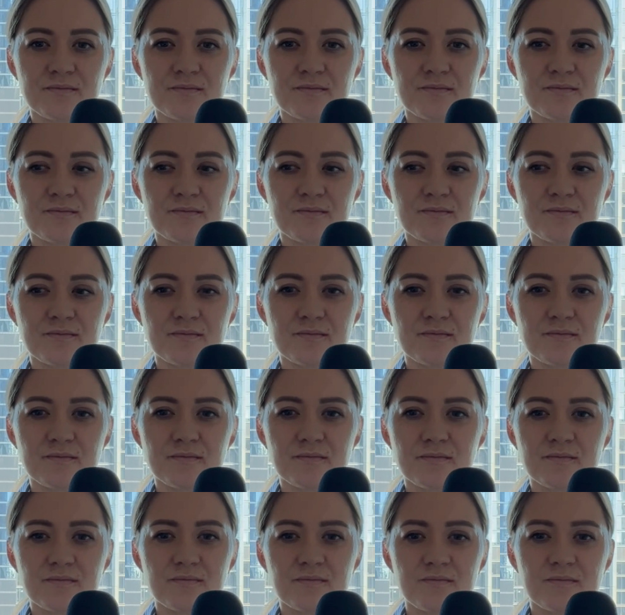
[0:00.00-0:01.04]

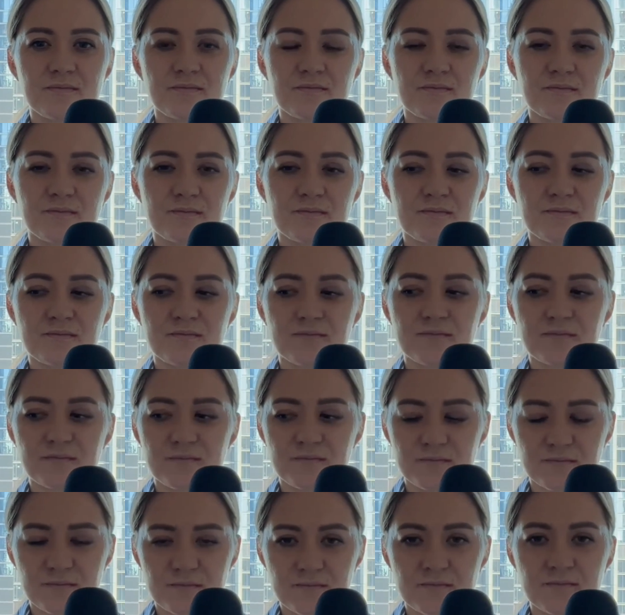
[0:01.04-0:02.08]

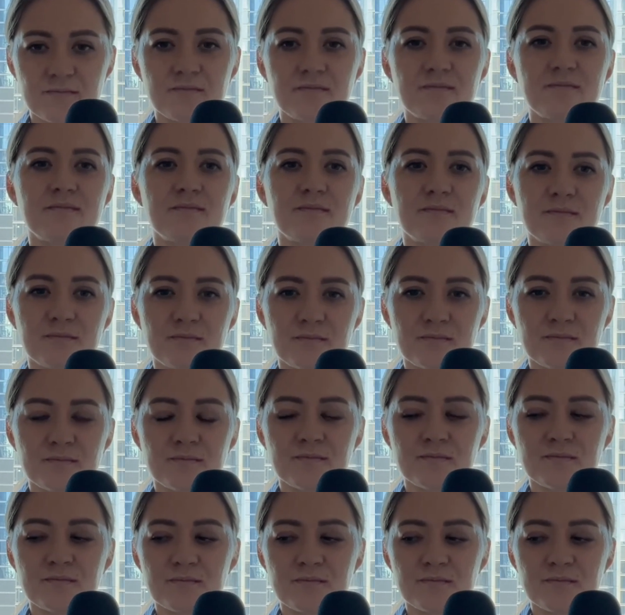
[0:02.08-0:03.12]

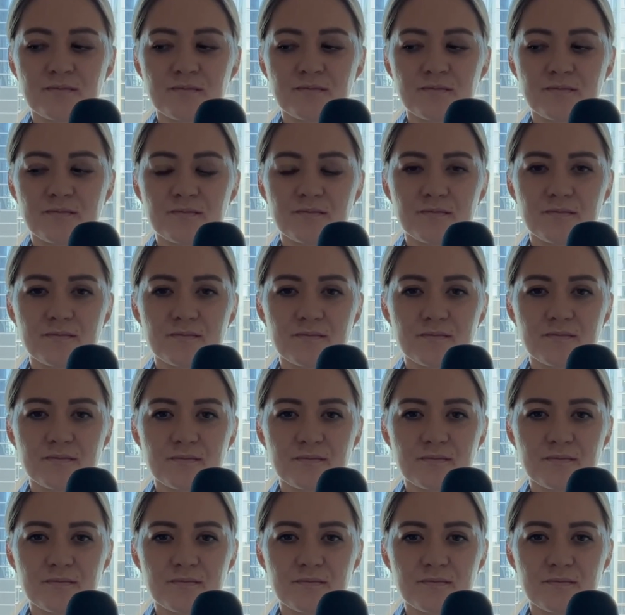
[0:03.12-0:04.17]

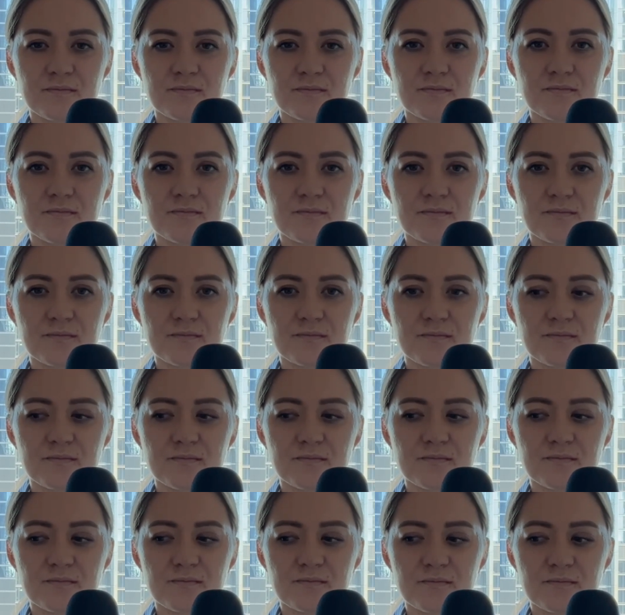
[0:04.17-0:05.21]

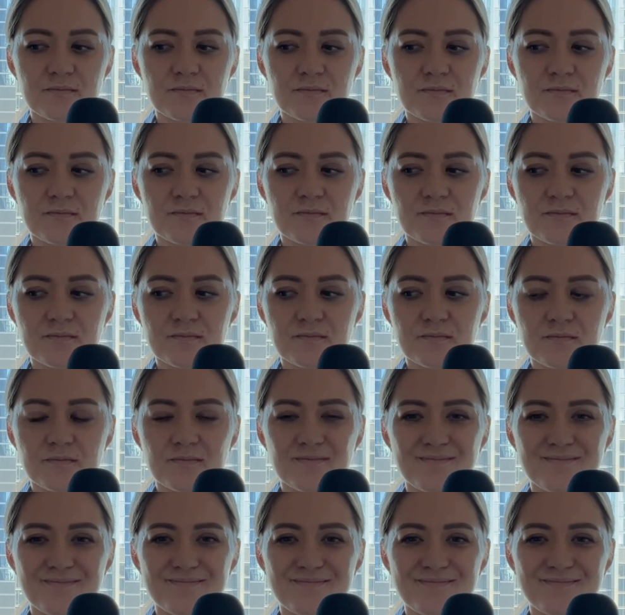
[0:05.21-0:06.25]

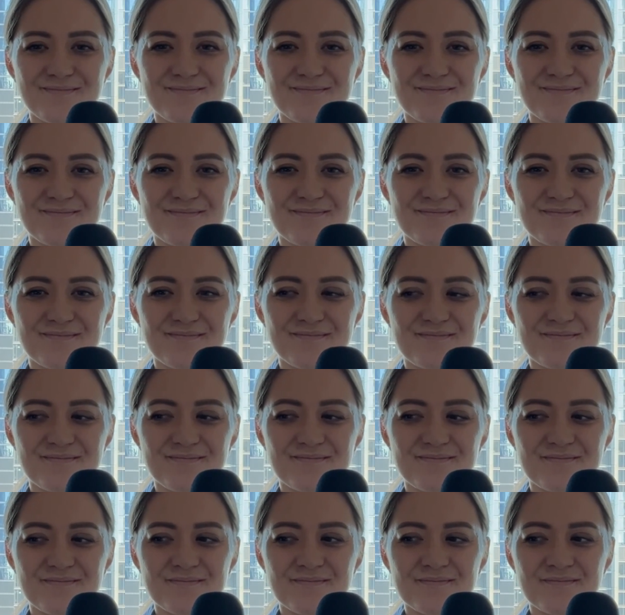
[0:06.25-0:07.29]

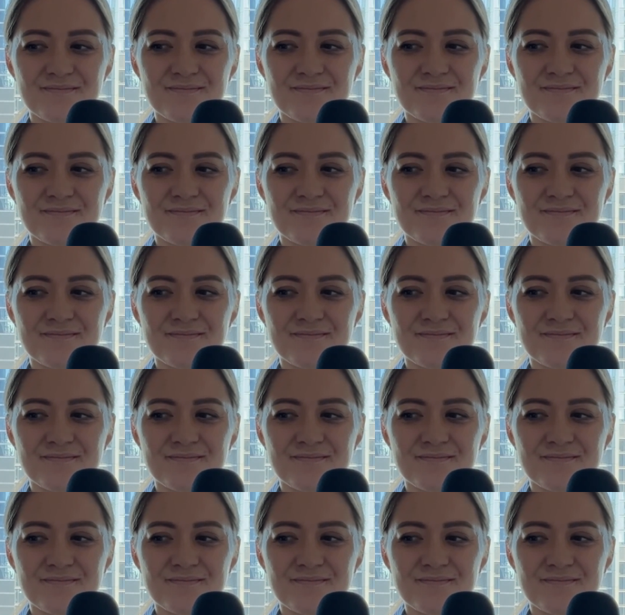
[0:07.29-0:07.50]
(not speaking)